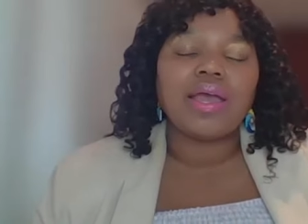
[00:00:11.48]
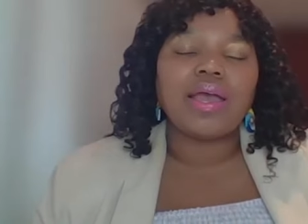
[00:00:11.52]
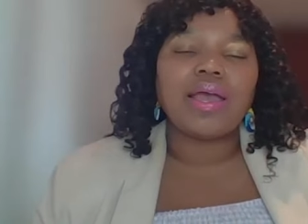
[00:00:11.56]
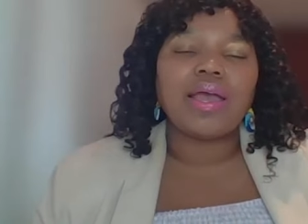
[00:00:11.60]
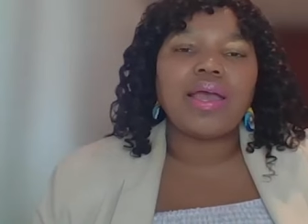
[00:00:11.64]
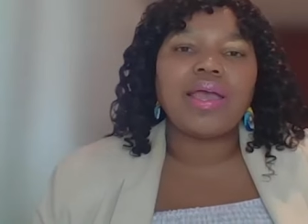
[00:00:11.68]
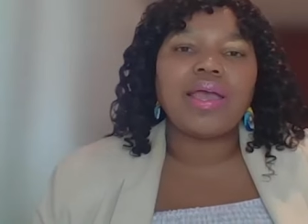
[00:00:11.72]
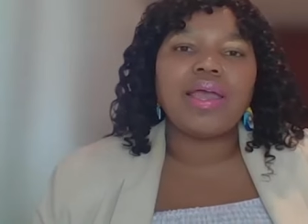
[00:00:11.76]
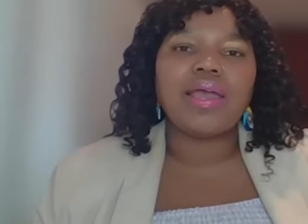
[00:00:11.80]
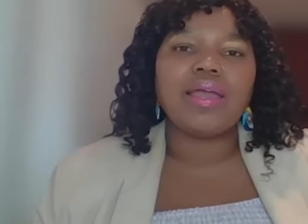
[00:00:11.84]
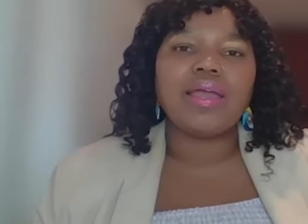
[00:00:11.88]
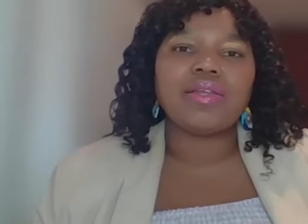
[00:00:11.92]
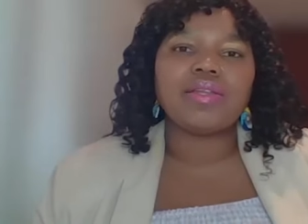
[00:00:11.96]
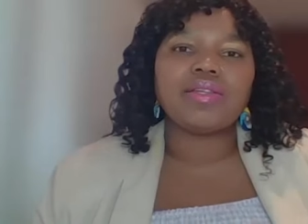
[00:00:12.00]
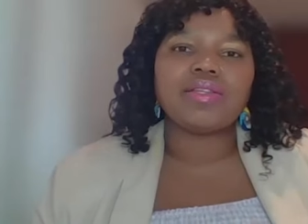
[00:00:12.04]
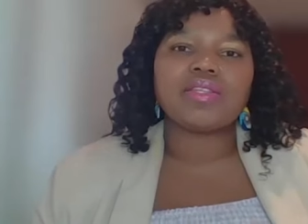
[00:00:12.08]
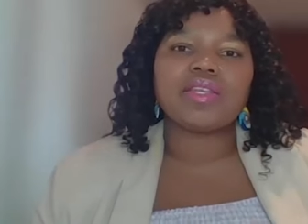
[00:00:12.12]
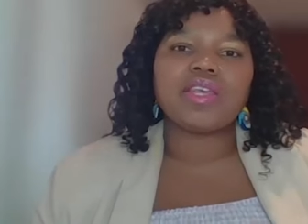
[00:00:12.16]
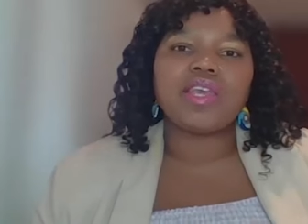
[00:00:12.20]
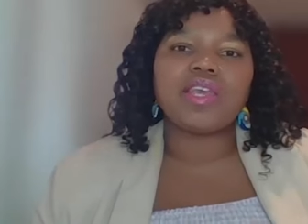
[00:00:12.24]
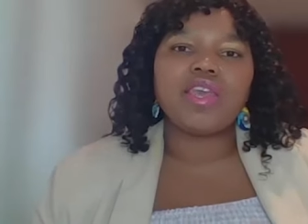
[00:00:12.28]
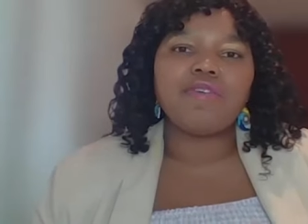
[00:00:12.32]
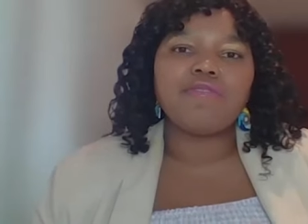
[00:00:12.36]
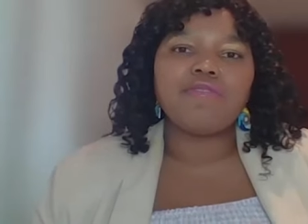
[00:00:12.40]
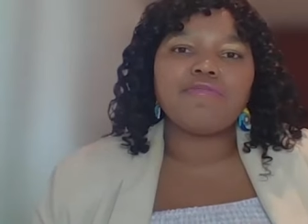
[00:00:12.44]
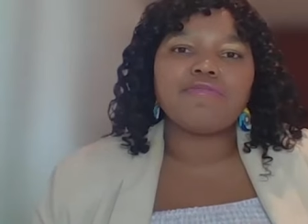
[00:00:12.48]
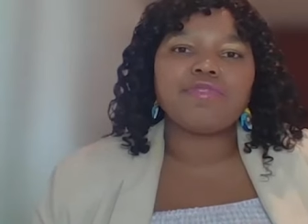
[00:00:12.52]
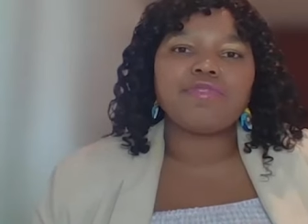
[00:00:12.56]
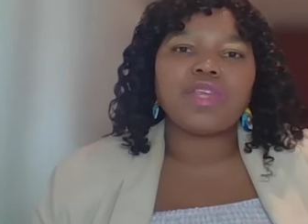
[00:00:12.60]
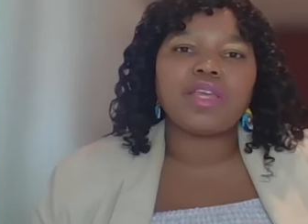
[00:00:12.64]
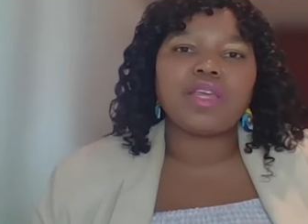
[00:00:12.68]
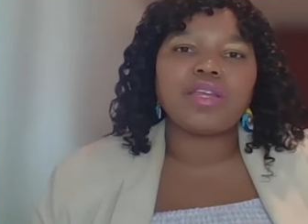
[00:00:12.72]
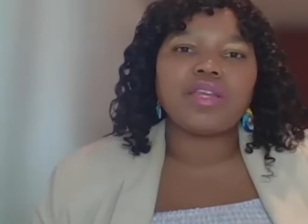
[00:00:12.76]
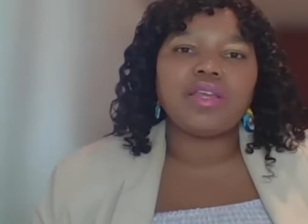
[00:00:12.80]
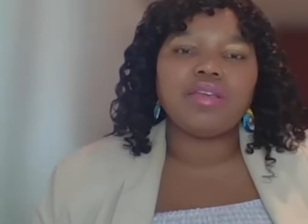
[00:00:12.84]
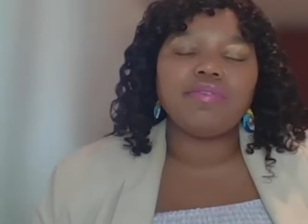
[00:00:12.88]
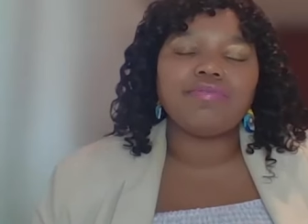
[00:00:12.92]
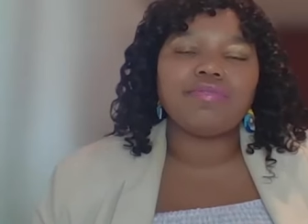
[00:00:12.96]
And if
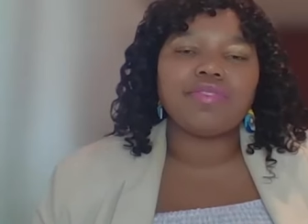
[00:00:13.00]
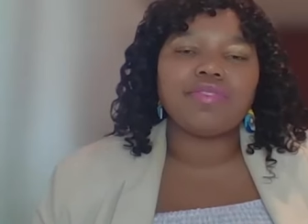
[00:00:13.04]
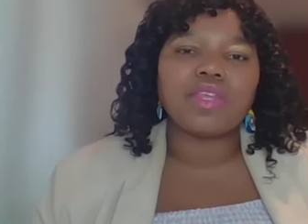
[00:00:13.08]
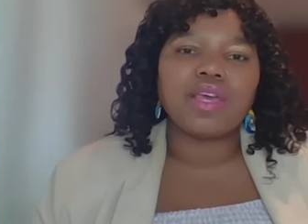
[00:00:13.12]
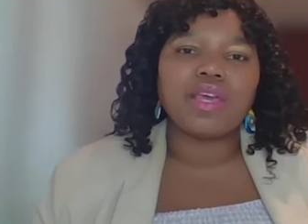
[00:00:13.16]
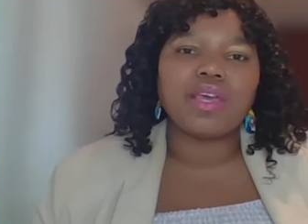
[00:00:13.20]
the if